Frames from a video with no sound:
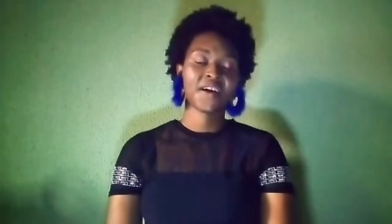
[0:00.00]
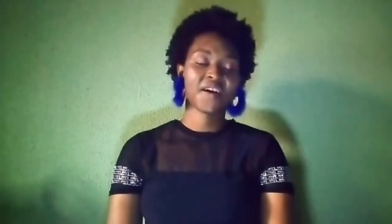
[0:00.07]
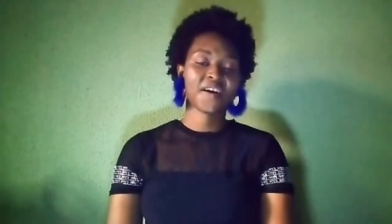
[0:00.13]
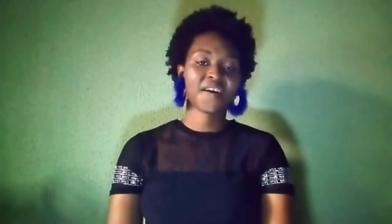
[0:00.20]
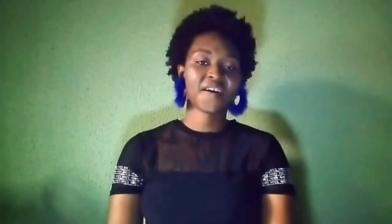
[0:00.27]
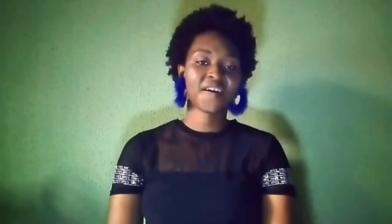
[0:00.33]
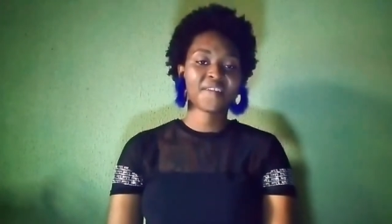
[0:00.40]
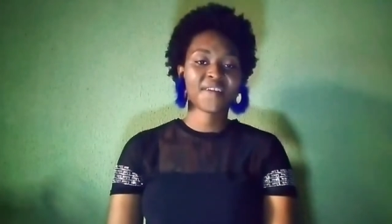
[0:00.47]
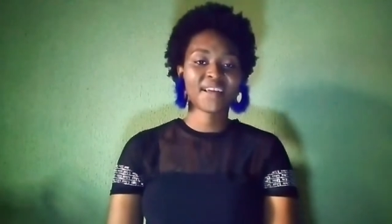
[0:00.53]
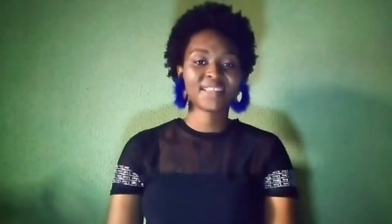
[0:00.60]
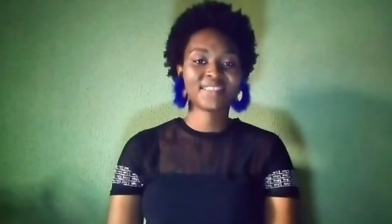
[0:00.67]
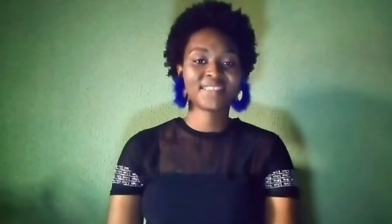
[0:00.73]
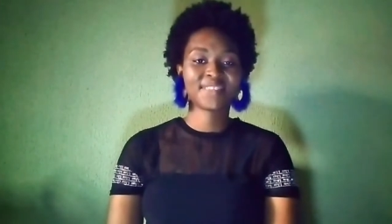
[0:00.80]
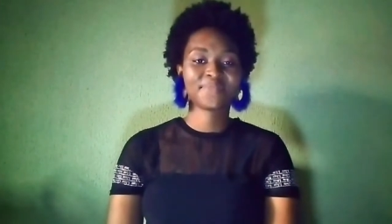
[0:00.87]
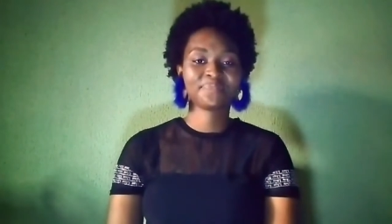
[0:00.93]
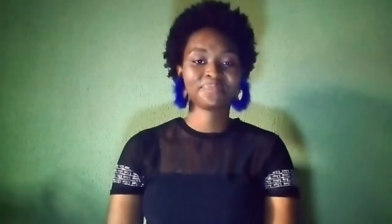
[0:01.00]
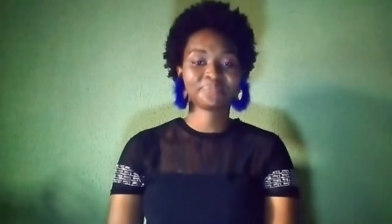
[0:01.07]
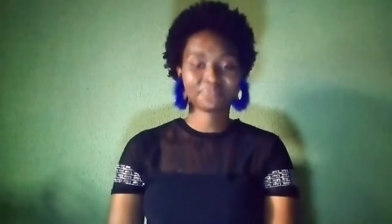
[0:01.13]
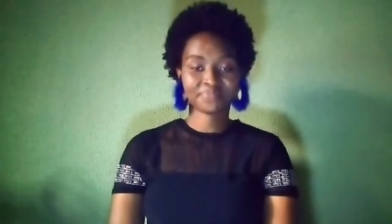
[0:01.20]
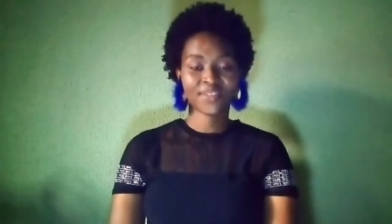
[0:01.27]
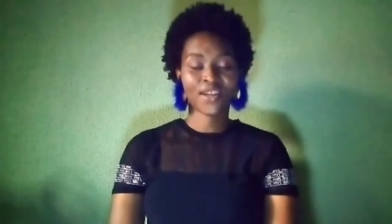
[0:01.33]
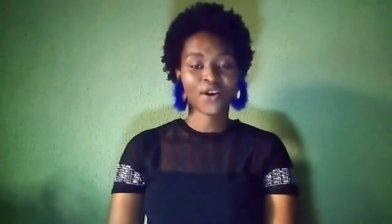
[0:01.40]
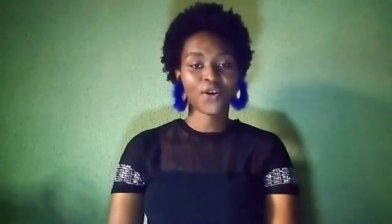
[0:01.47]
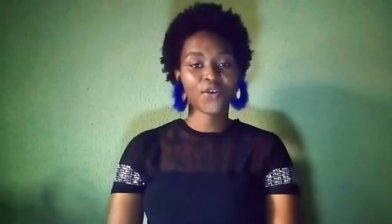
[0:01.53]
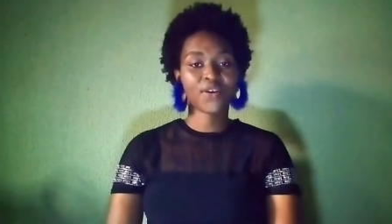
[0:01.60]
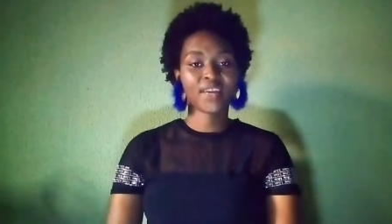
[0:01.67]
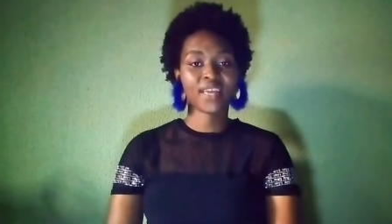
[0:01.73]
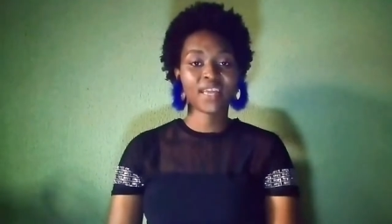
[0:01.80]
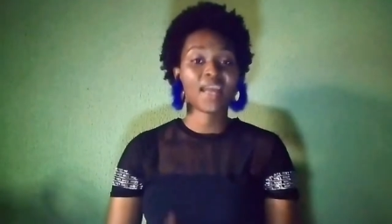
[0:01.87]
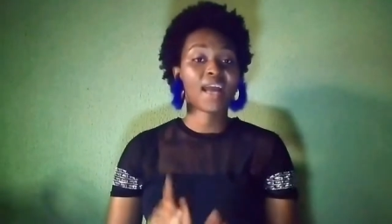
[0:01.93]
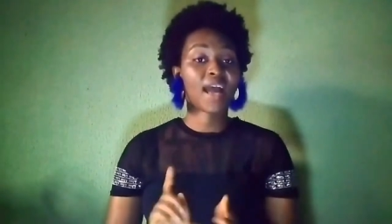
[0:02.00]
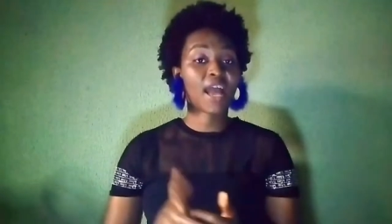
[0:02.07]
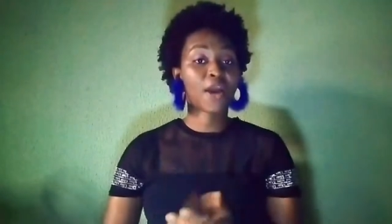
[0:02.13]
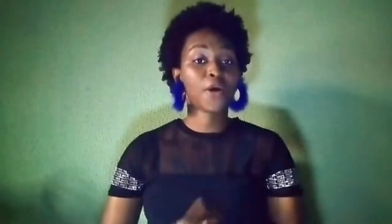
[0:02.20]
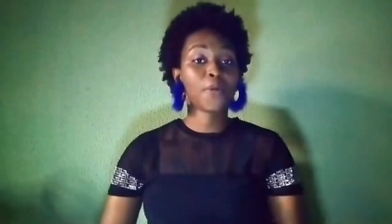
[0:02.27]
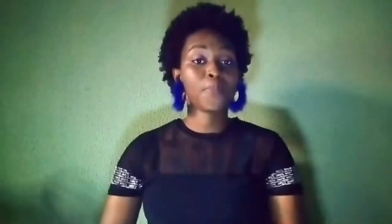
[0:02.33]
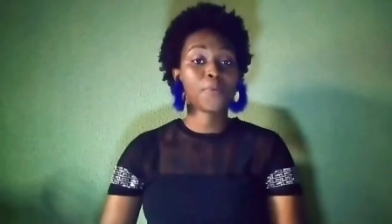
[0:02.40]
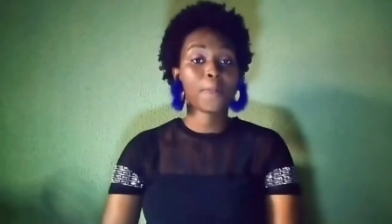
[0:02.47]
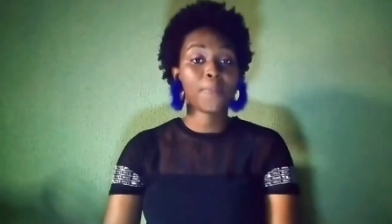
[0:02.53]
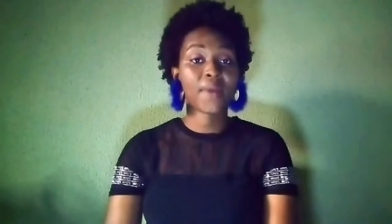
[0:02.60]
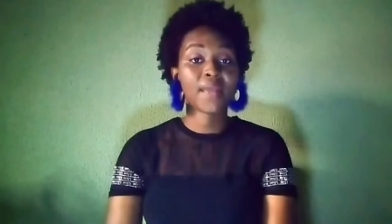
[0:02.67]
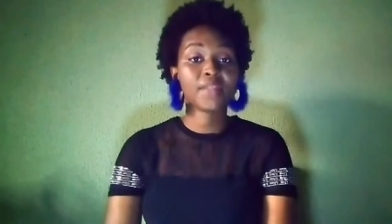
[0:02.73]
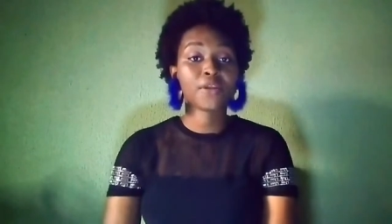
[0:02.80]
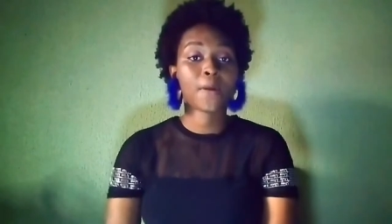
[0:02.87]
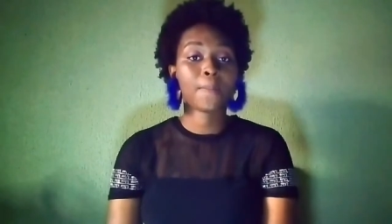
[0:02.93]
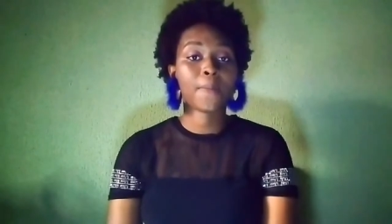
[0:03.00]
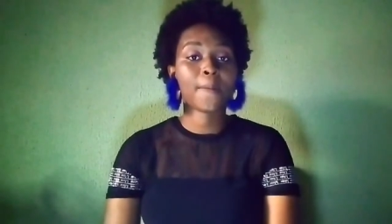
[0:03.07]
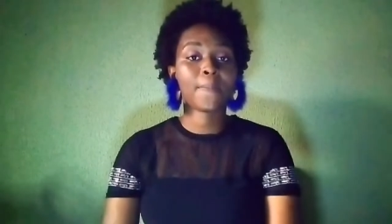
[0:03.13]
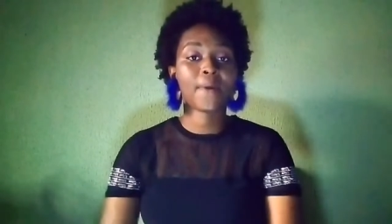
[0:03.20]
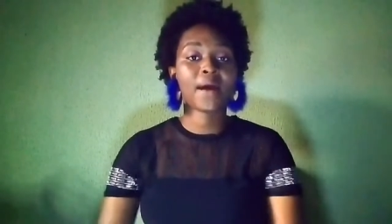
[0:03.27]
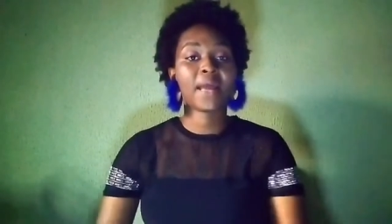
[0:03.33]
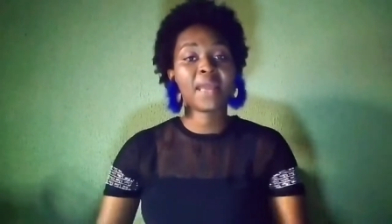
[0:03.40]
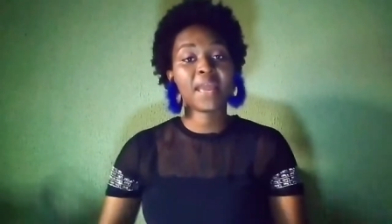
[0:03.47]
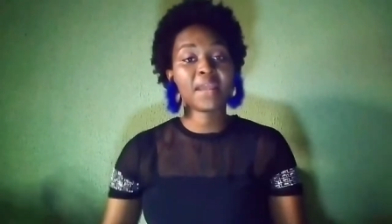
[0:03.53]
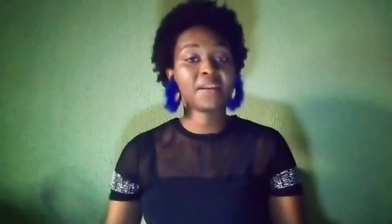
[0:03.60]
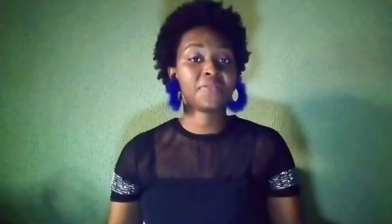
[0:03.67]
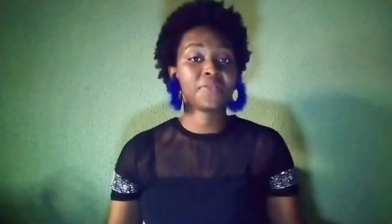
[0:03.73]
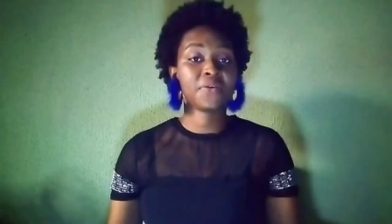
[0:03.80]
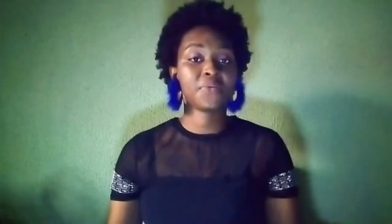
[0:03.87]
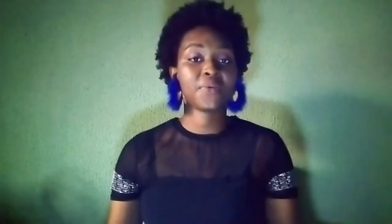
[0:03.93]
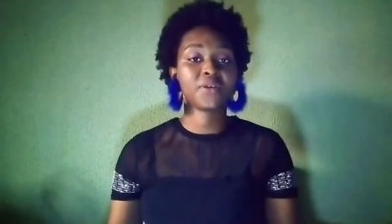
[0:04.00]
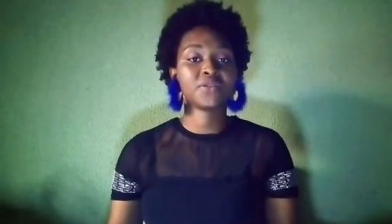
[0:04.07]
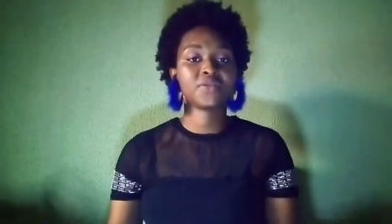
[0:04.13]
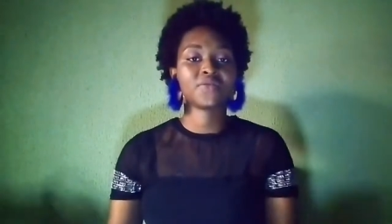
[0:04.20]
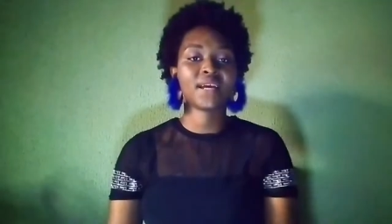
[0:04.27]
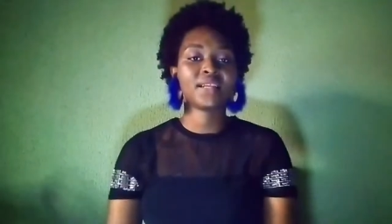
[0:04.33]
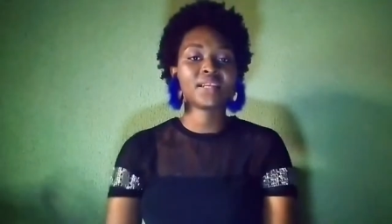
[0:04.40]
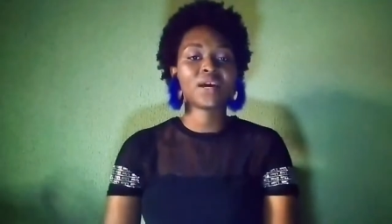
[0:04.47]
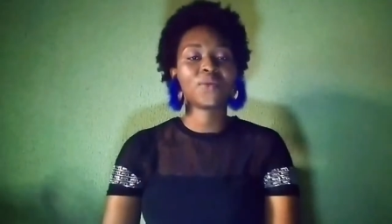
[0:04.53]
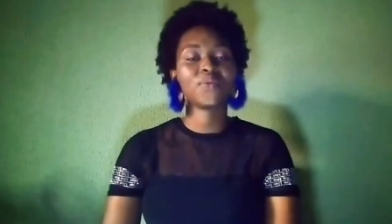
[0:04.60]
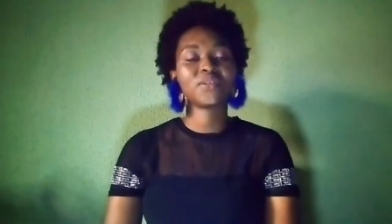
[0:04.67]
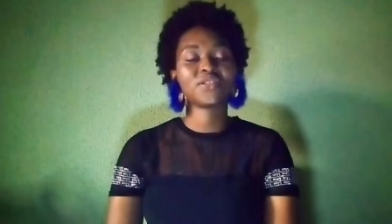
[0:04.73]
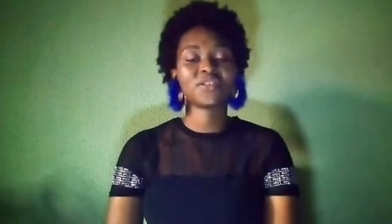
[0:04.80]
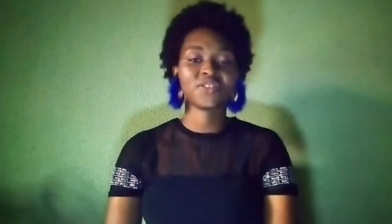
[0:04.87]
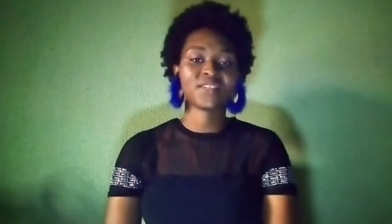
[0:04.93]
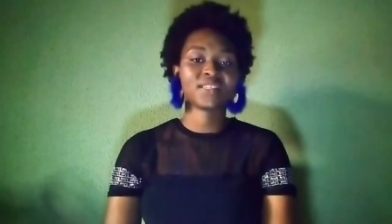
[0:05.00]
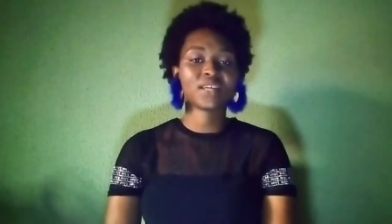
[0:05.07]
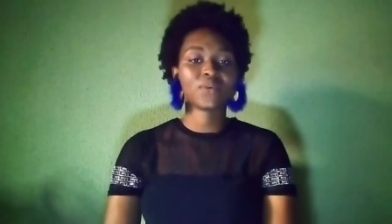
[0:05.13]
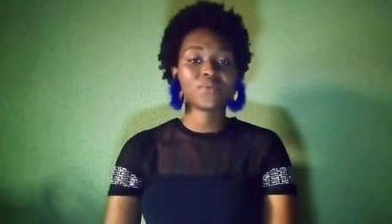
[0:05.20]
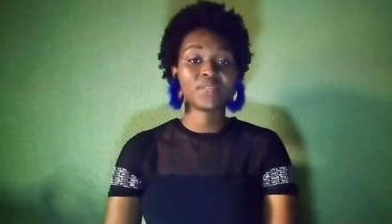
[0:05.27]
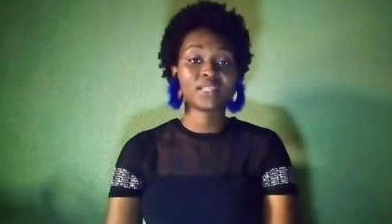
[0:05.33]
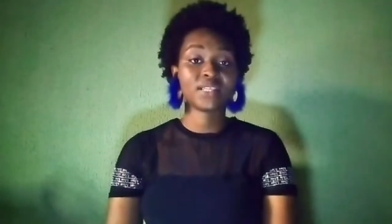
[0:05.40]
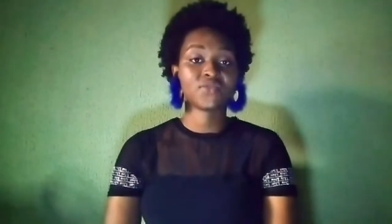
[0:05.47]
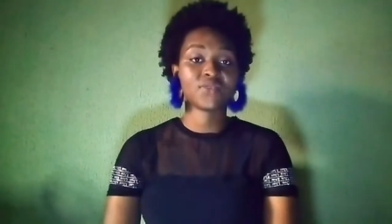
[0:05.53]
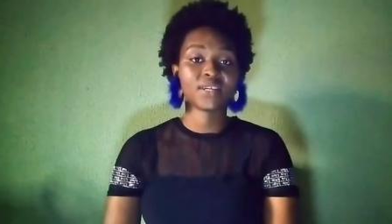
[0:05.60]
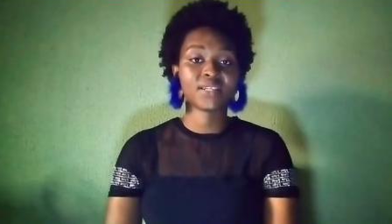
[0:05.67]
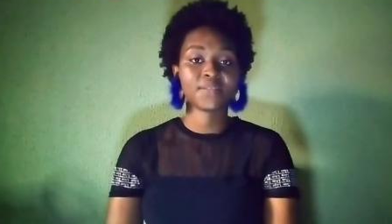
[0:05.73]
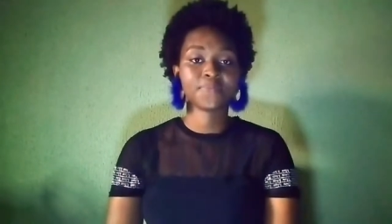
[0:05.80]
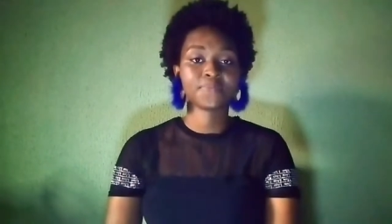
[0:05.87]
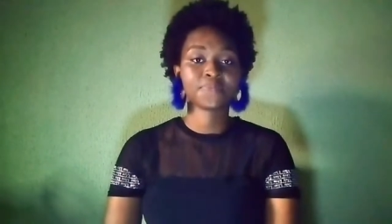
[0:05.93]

All right. Okay. I hope your pen, your paper, anything you want to write down with or jot down with is ready.